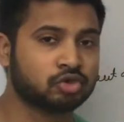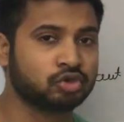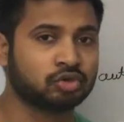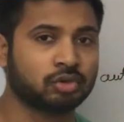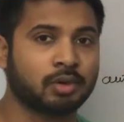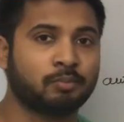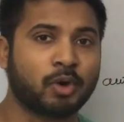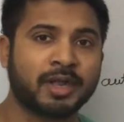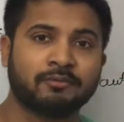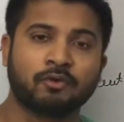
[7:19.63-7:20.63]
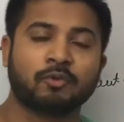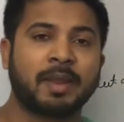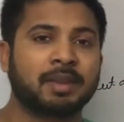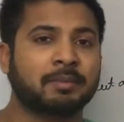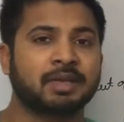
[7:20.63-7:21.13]
So 0.45
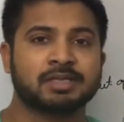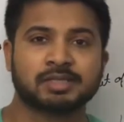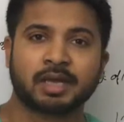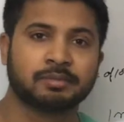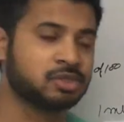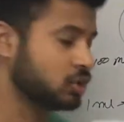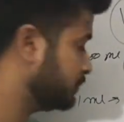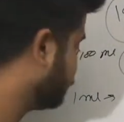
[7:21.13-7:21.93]
ml is the RBC.